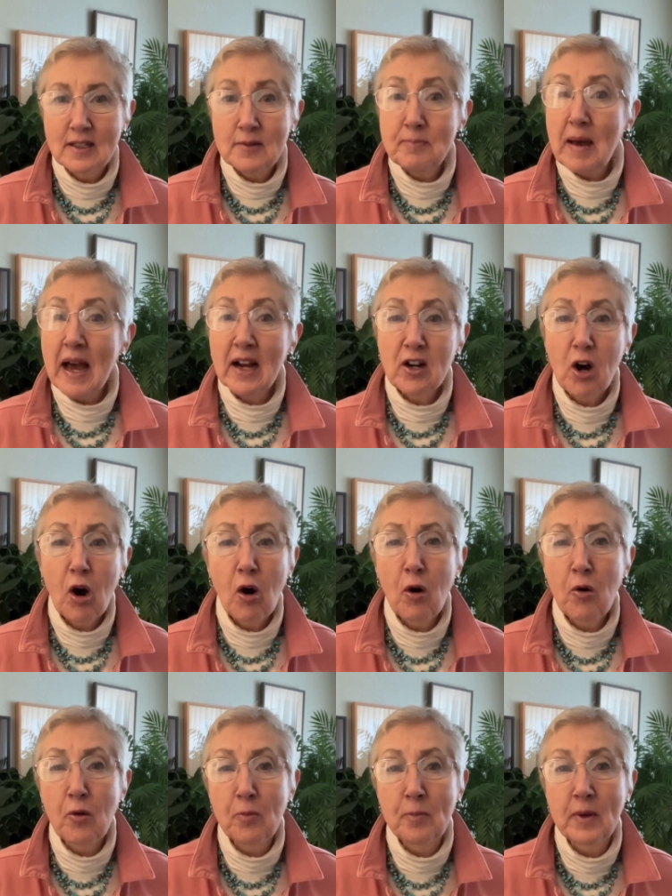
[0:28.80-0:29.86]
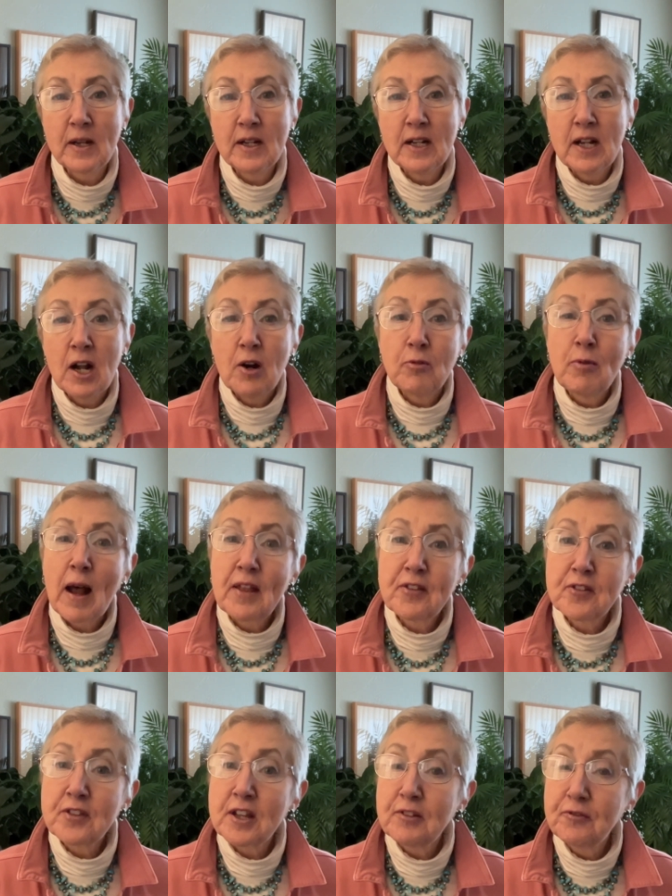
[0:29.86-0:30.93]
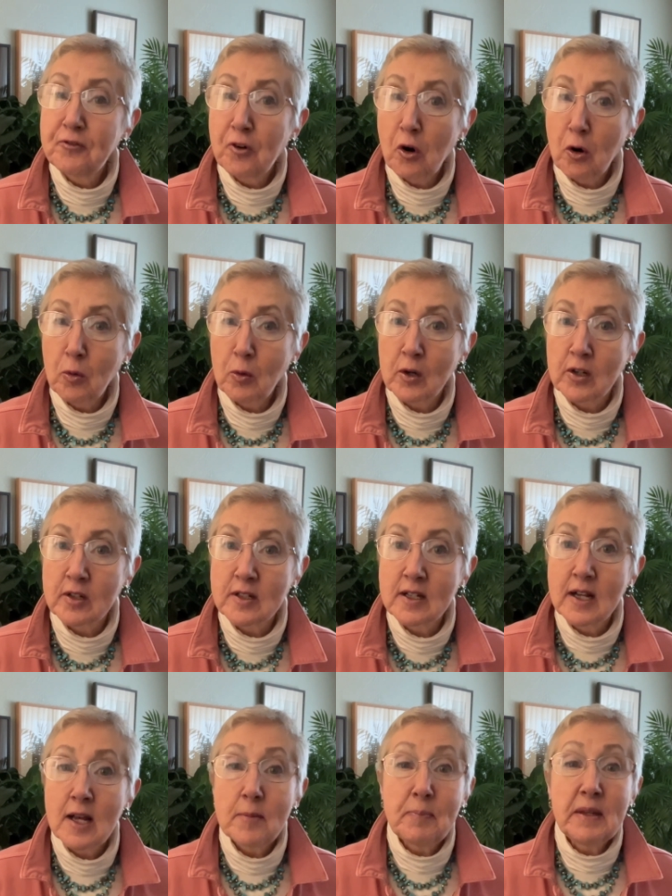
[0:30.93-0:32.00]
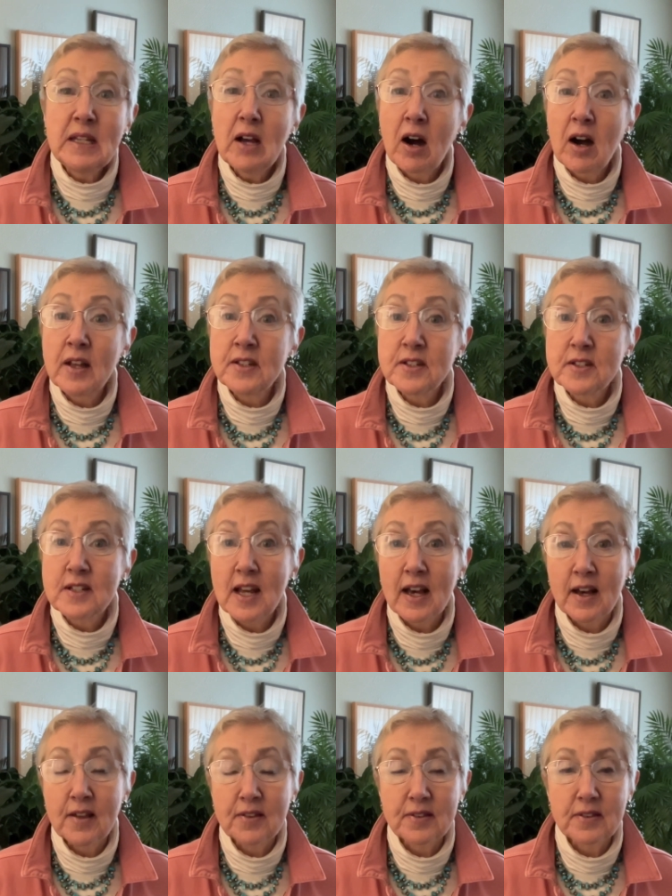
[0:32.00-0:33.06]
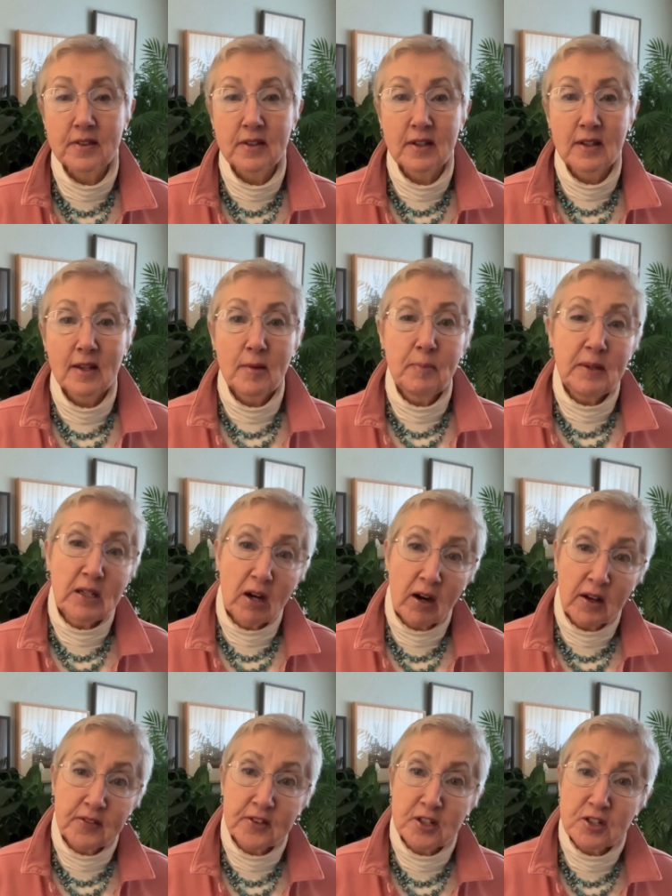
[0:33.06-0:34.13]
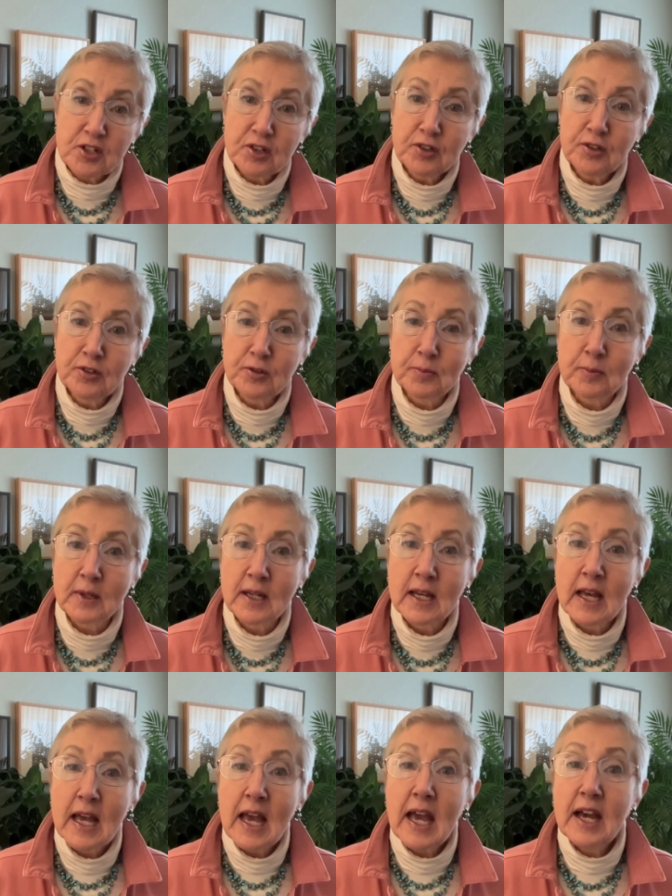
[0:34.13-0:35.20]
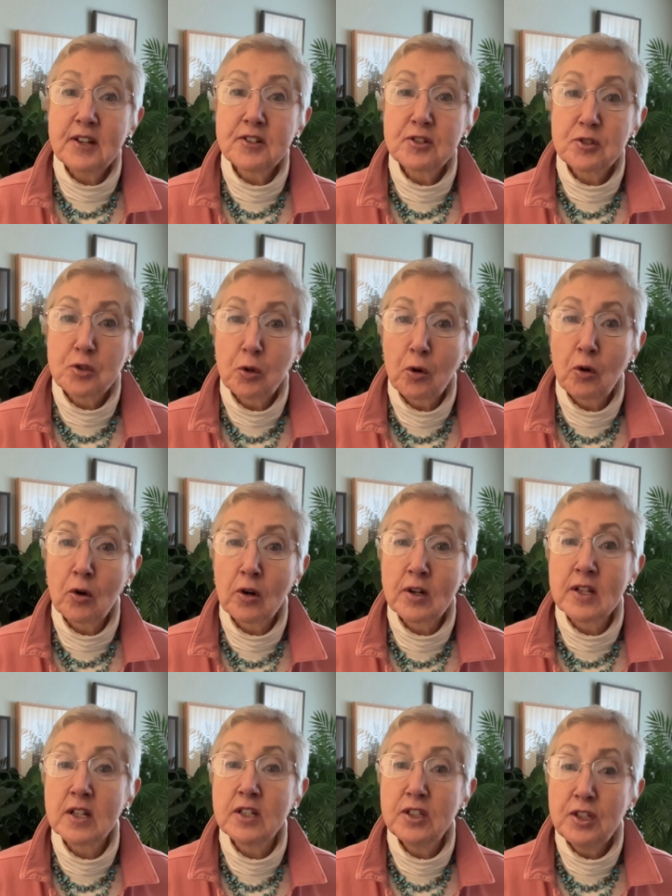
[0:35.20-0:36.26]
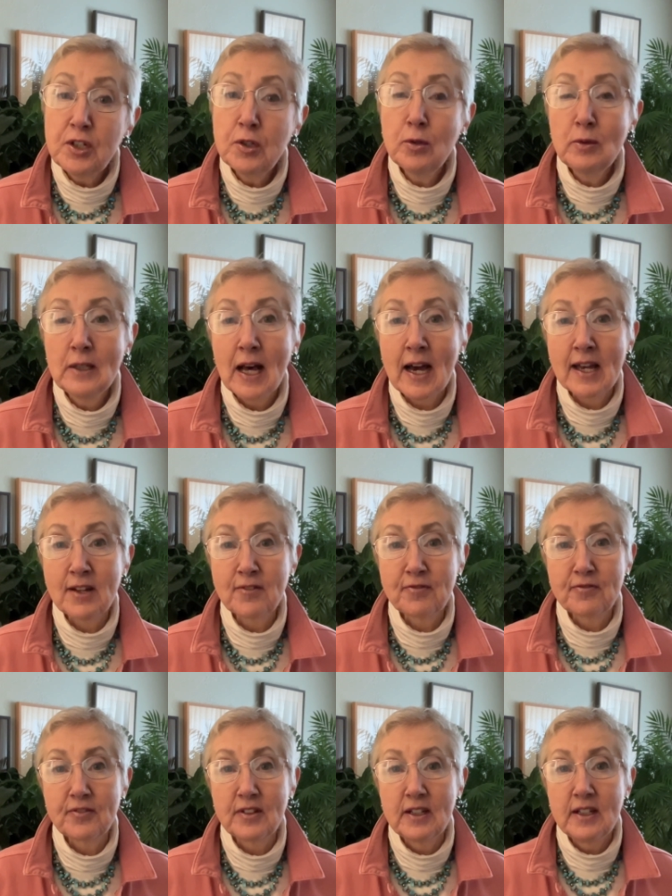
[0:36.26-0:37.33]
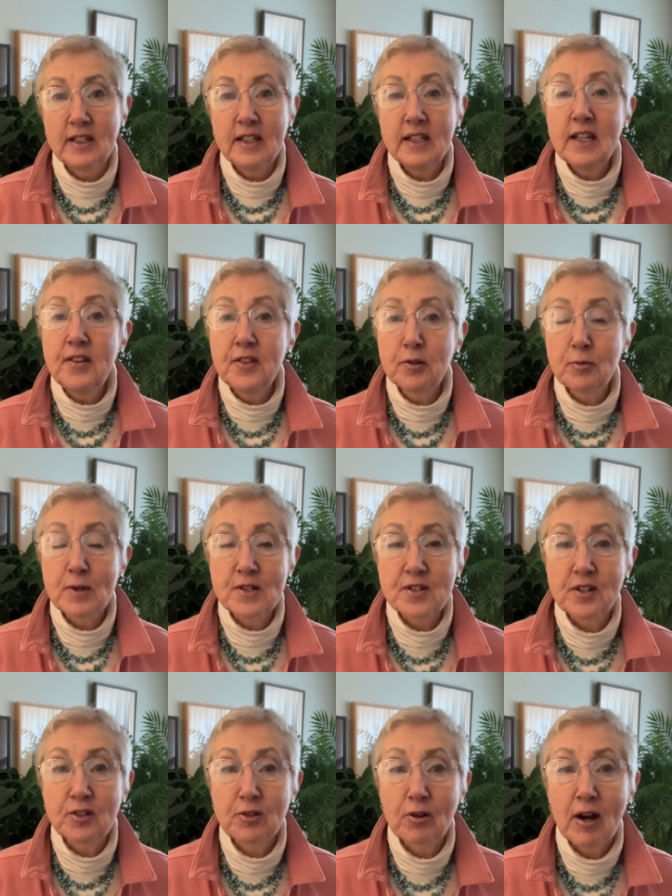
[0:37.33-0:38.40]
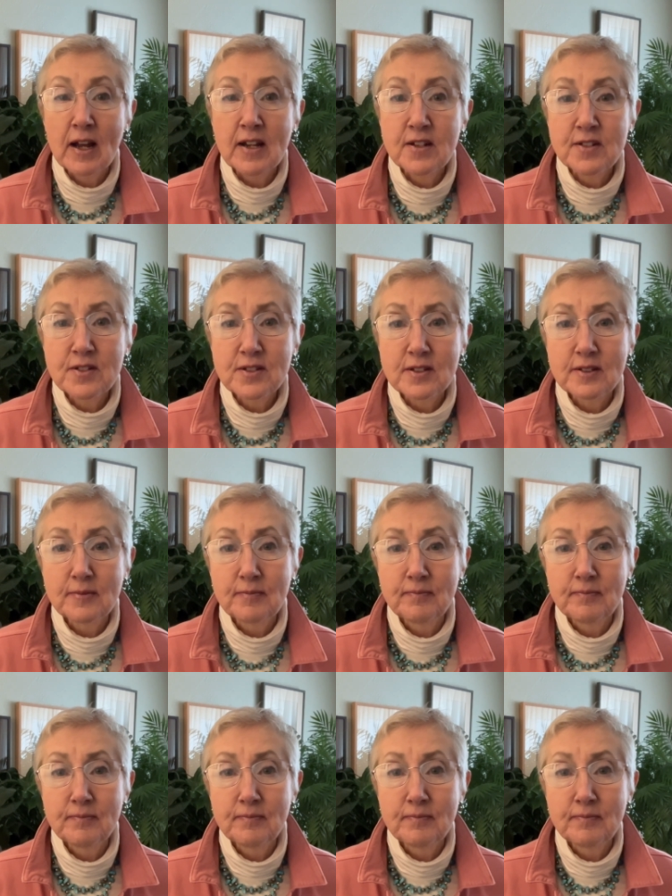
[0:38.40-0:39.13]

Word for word: back home, rather than forward, beyond death, beyond the tomb, and toward new life in the risen Christ.